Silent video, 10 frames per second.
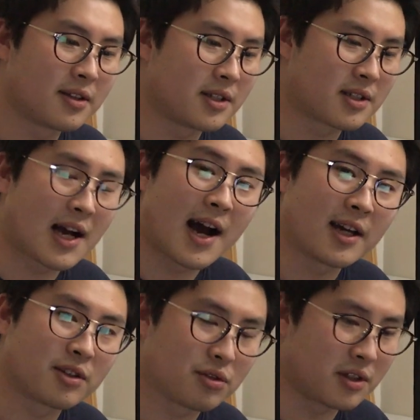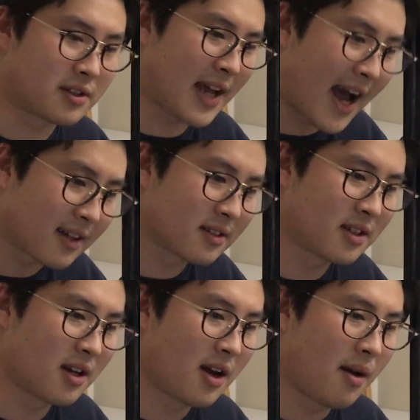designed to
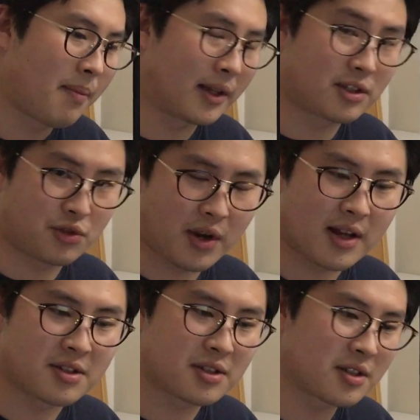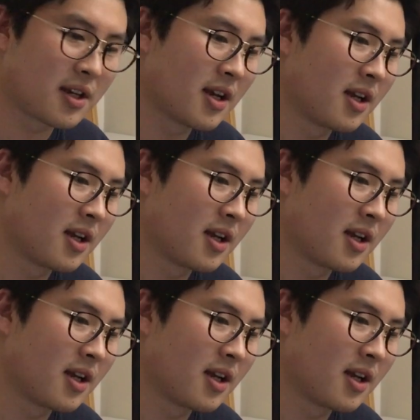detect pedestrians,